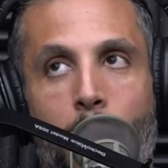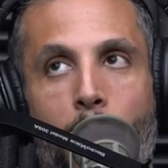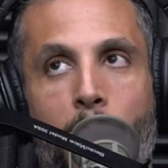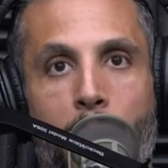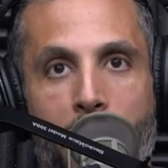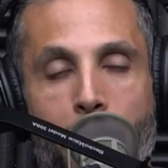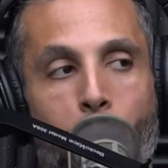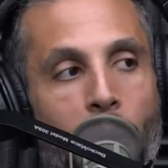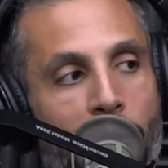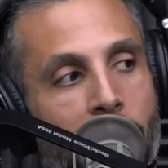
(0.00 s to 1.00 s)
the
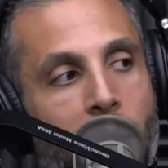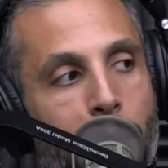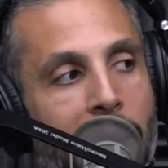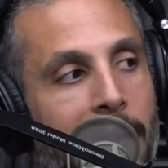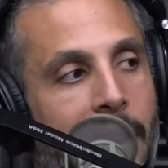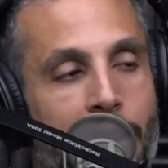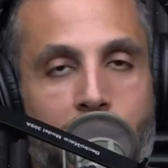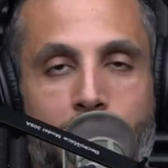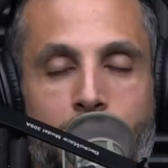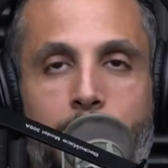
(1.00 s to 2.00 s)
number one thing I'm paying
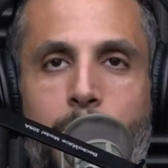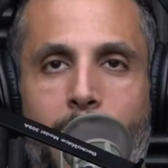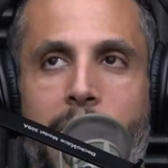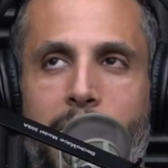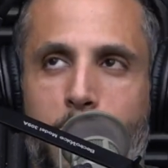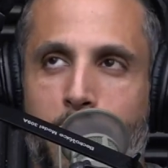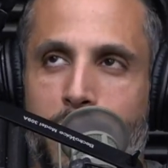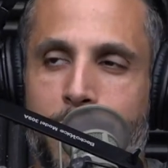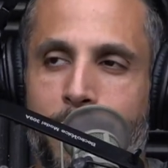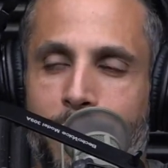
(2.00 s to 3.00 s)
attention to is do I like this
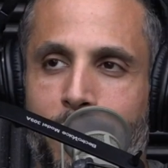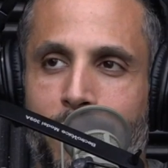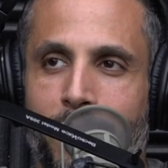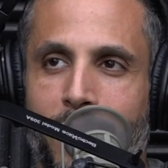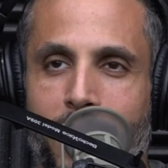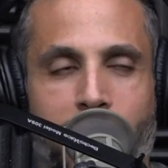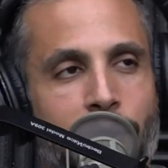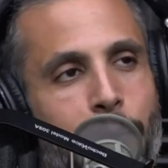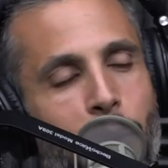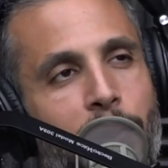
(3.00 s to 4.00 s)
person? Mm -hmm. Does
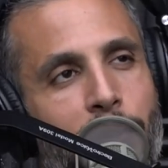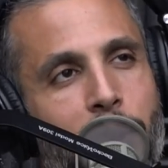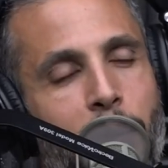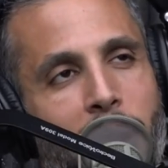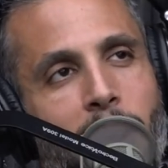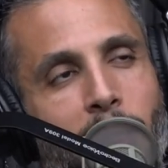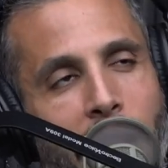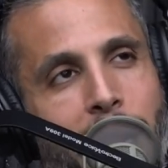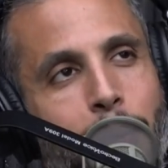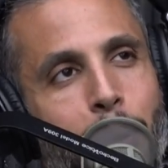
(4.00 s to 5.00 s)
this person seem like a
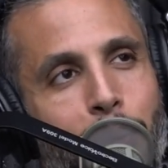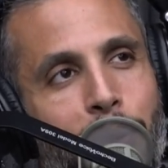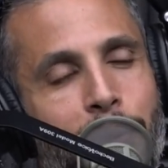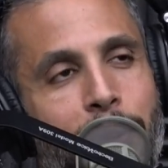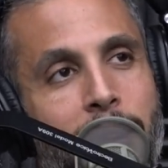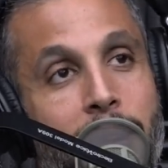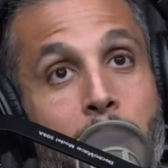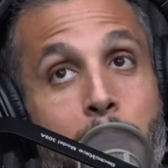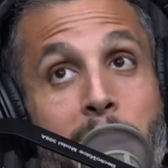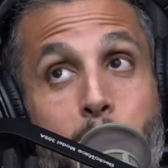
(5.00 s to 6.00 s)
likable person?
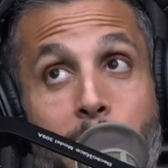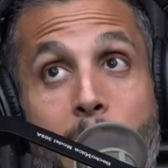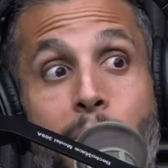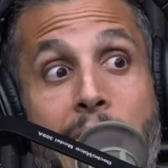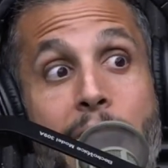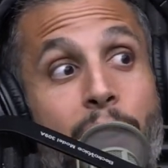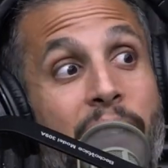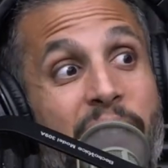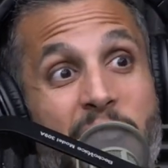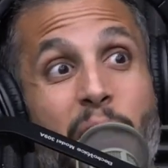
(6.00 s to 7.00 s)
Because when I would hire
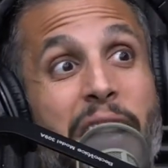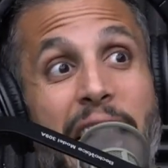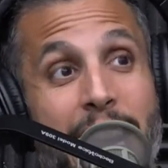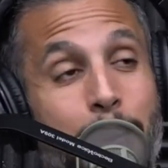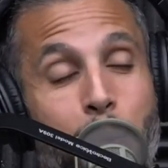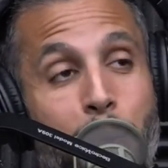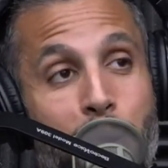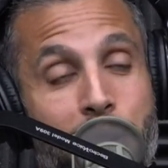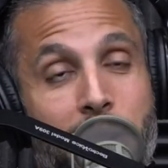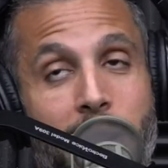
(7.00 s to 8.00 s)
a very likable
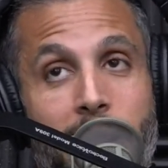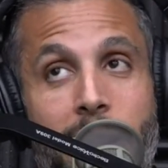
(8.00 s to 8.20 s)
person,